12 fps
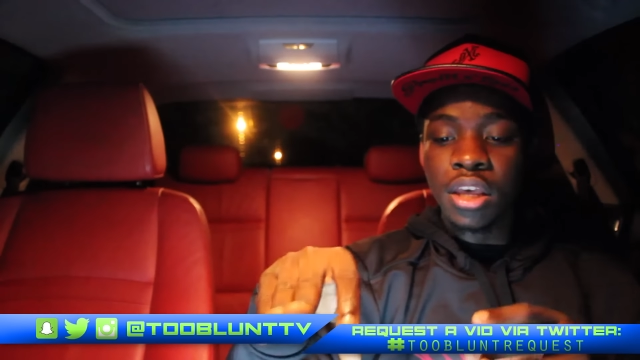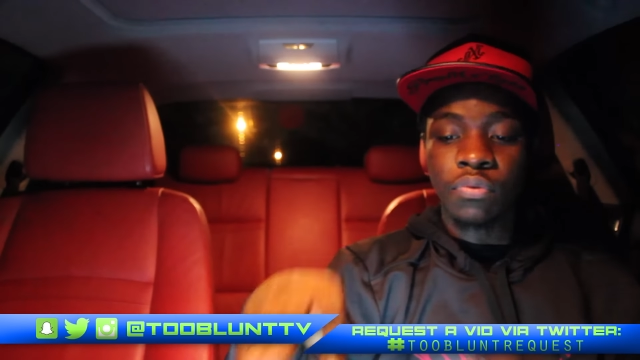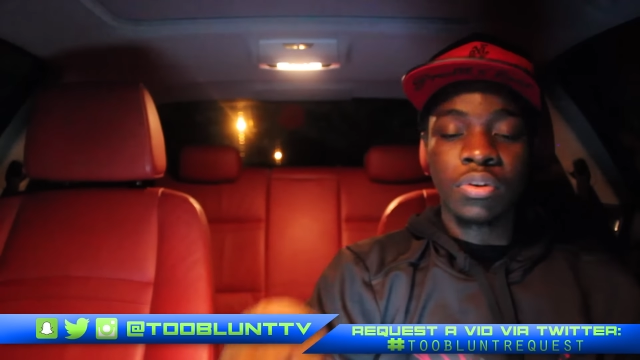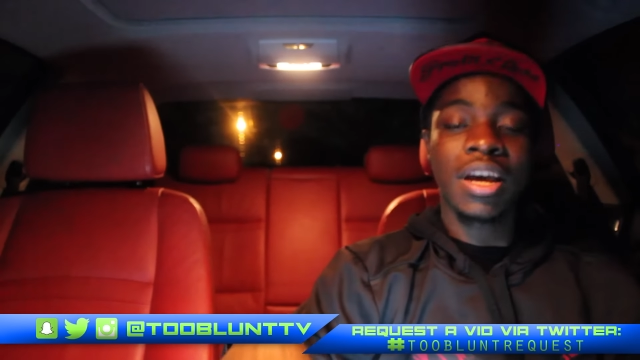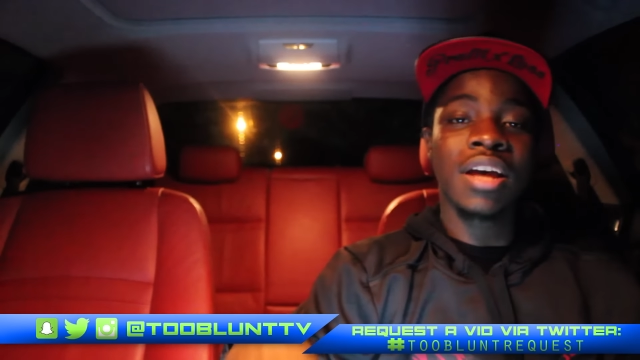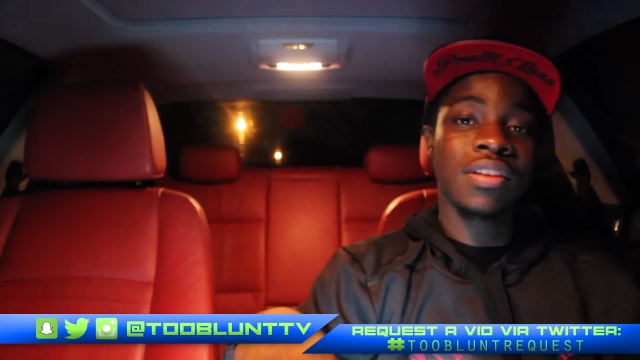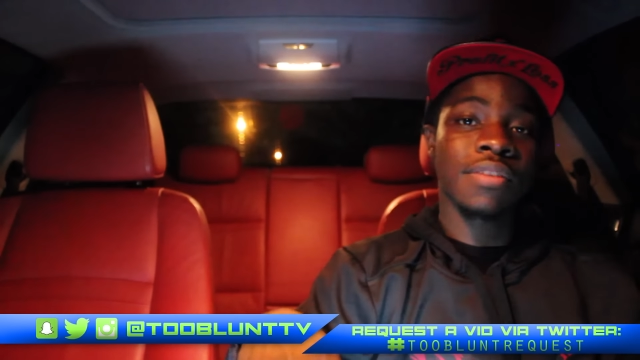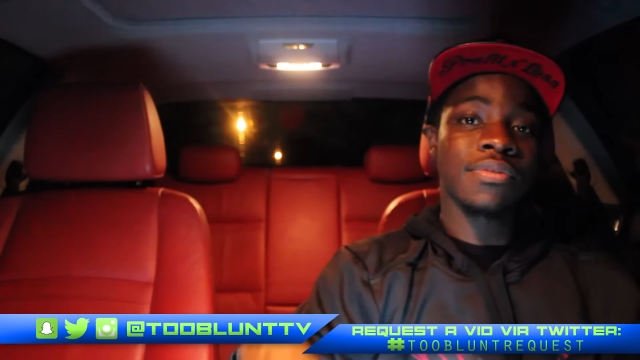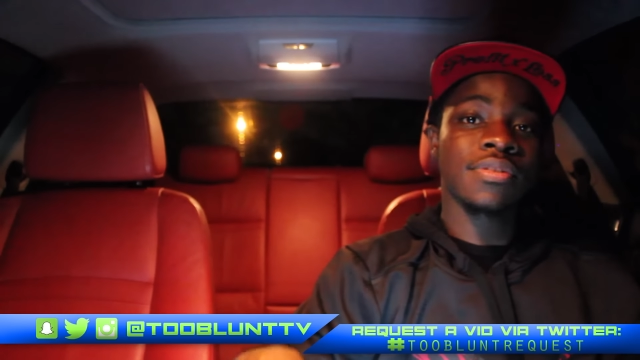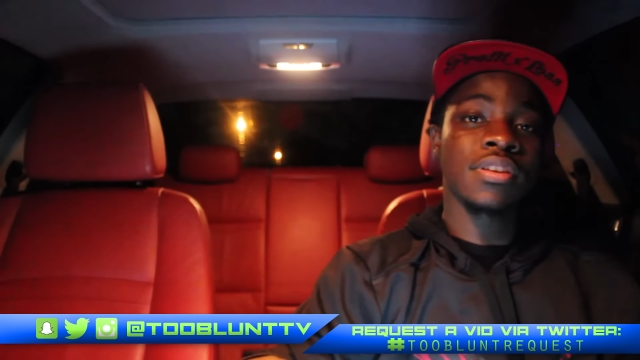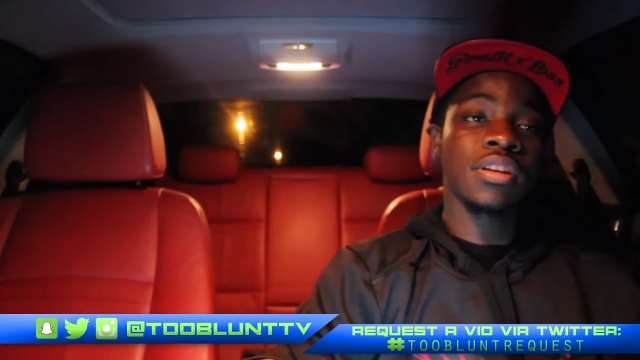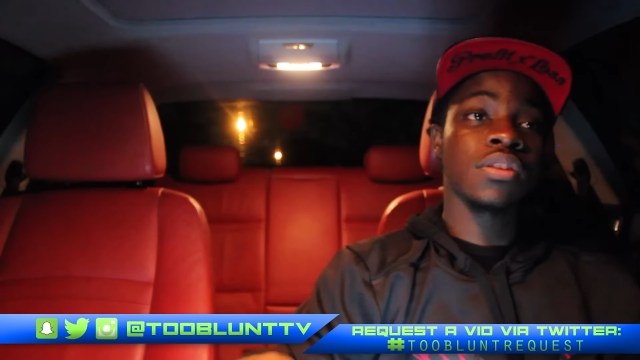If you guys
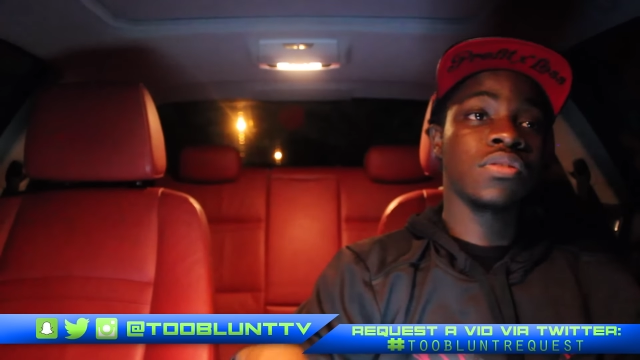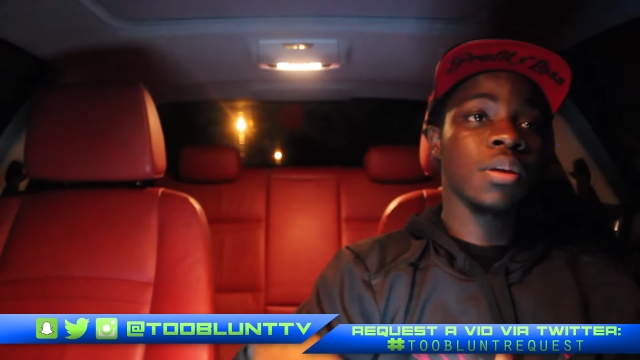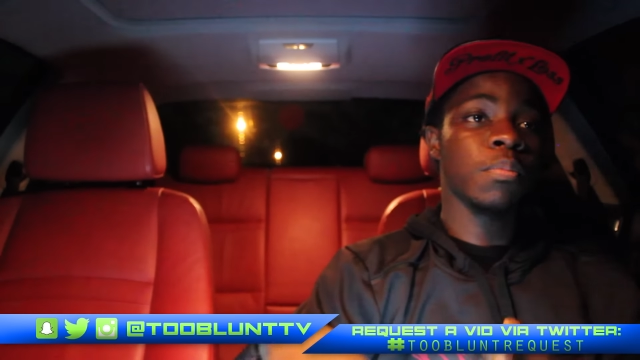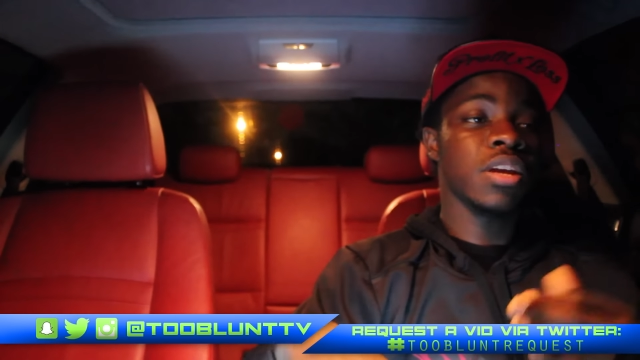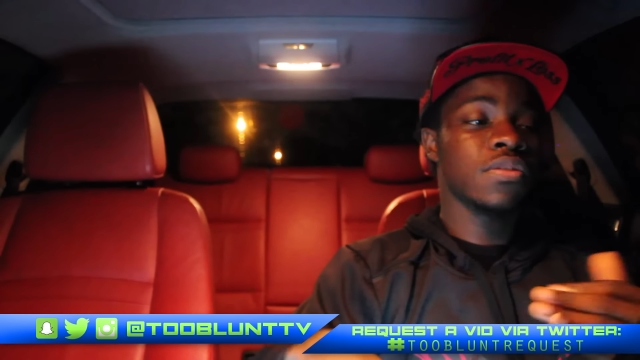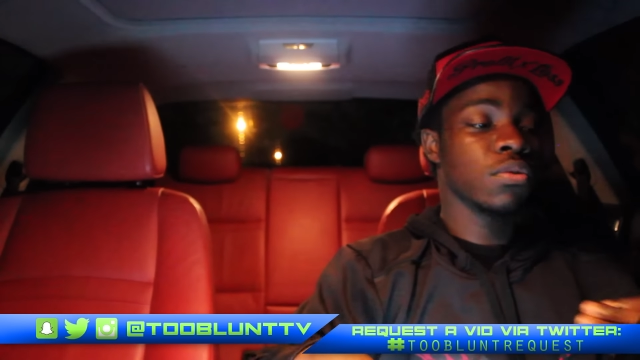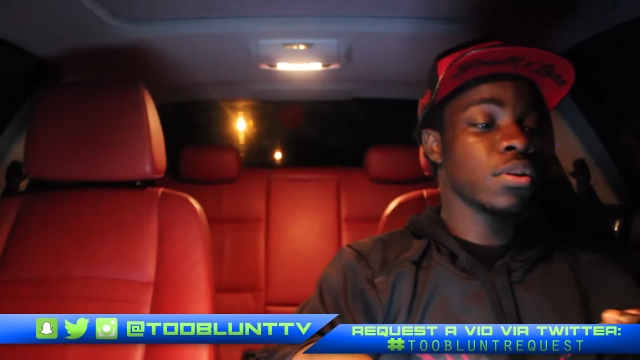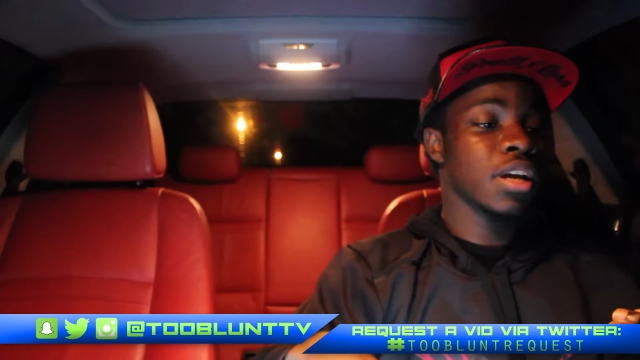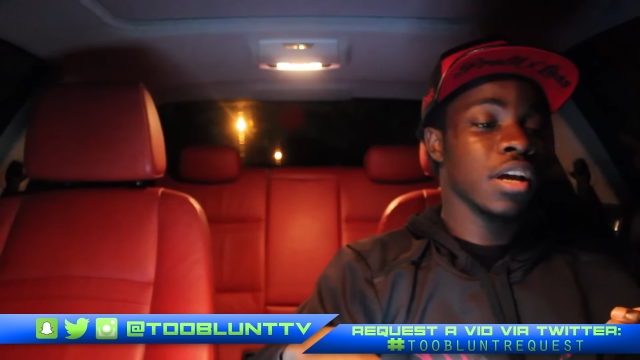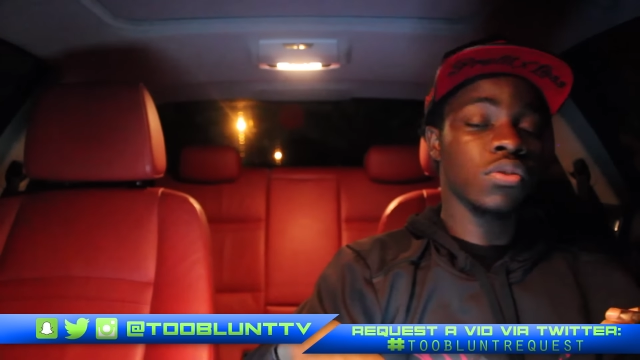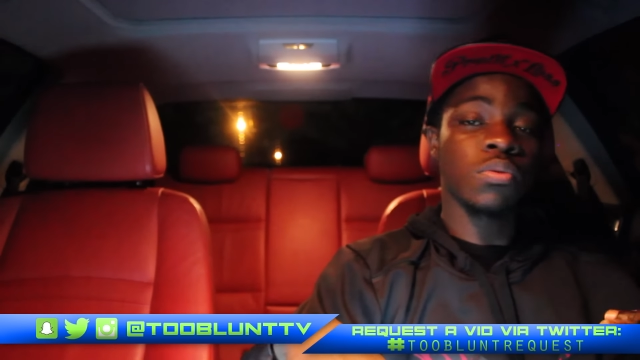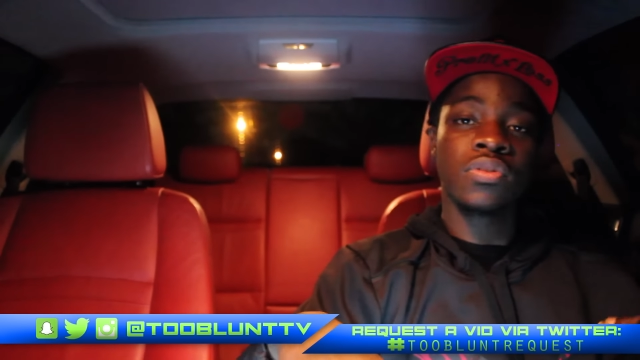haven't seen this yet, make sure you
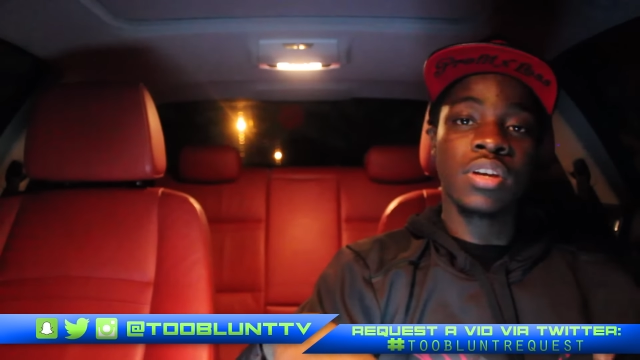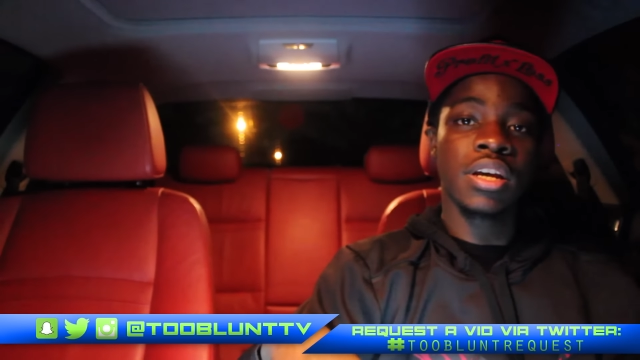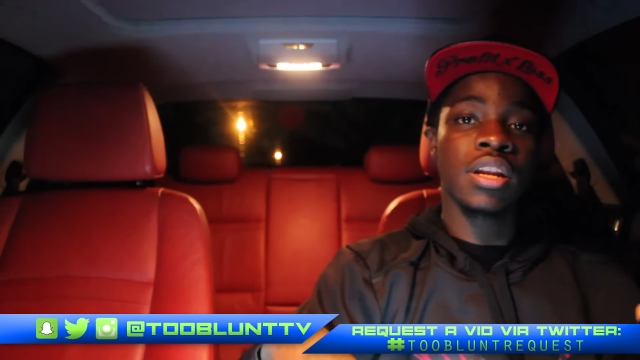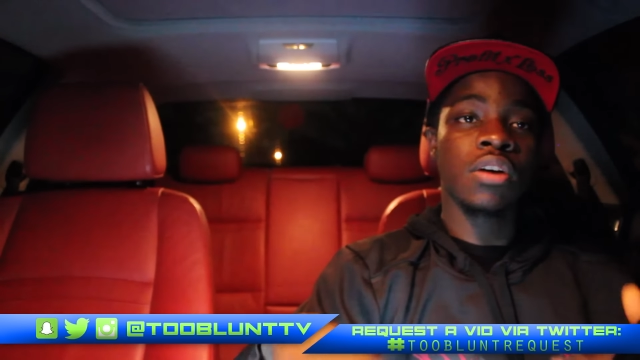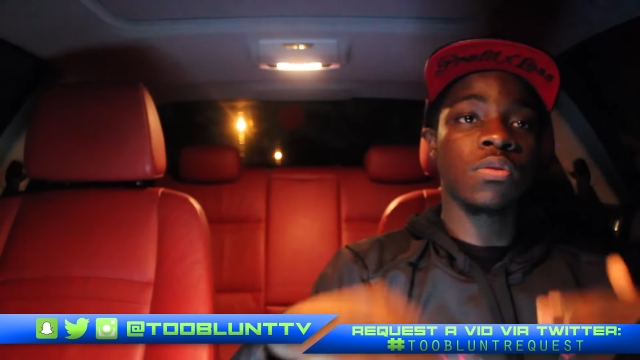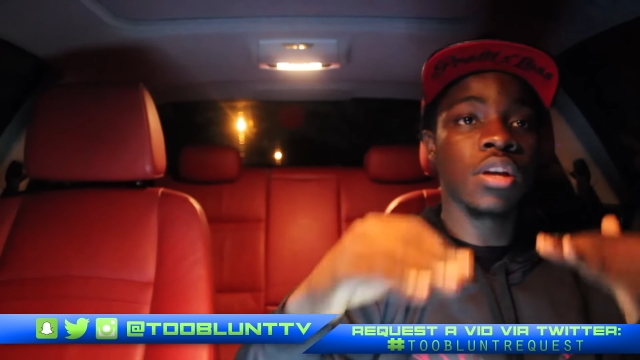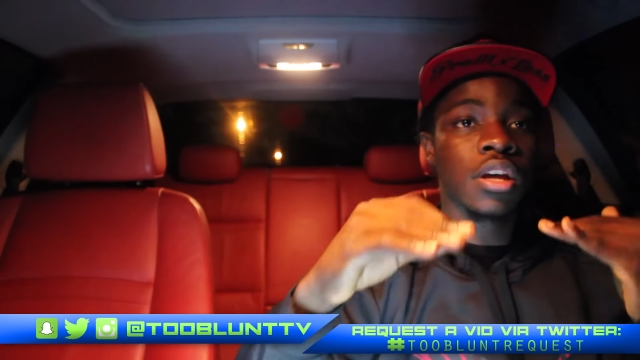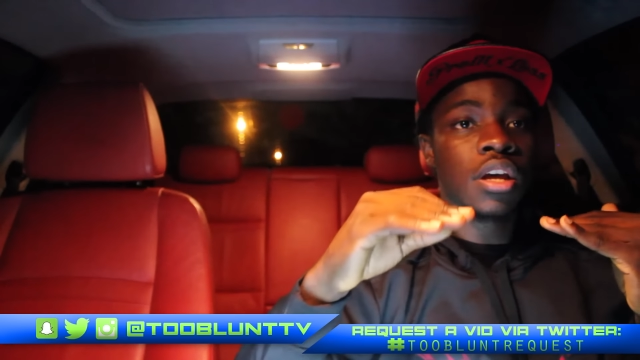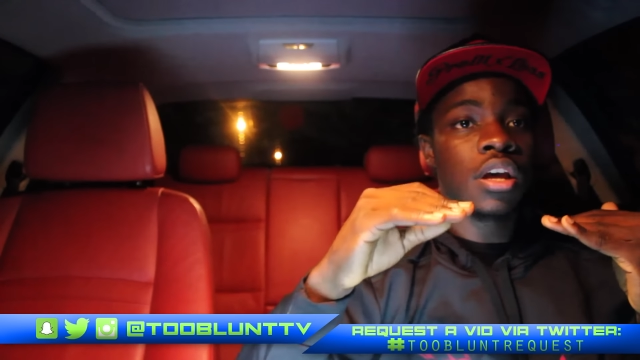guys go and check it out.